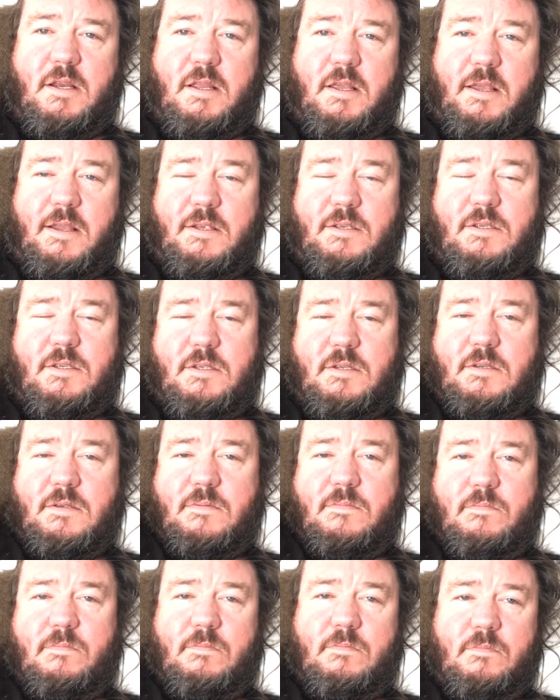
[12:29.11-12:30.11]
against
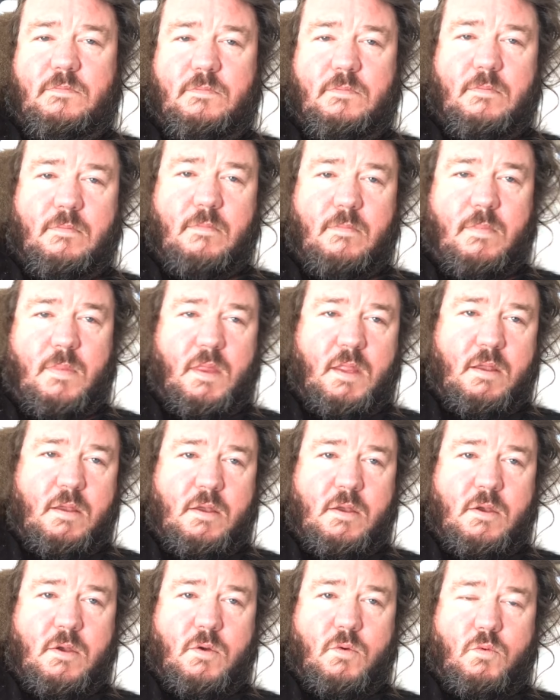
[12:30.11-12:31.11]

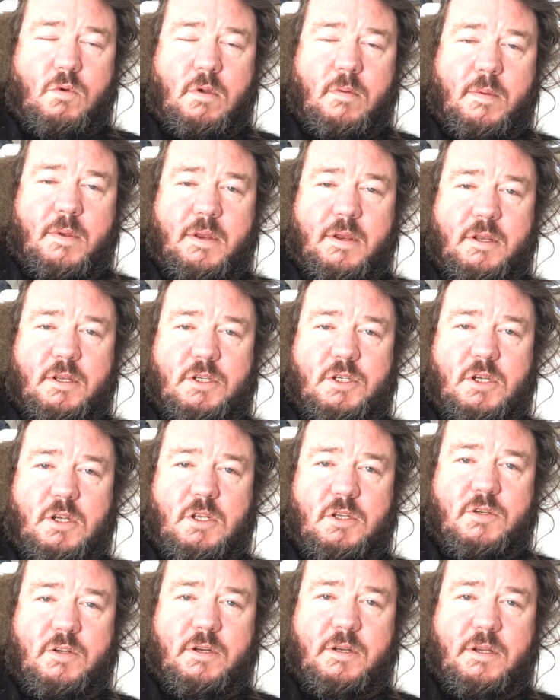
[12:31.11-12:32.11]
women and
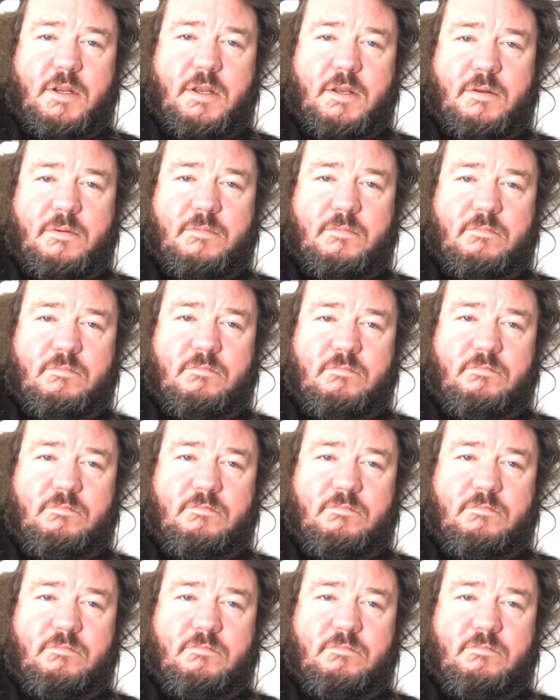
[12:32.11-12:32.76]
children, and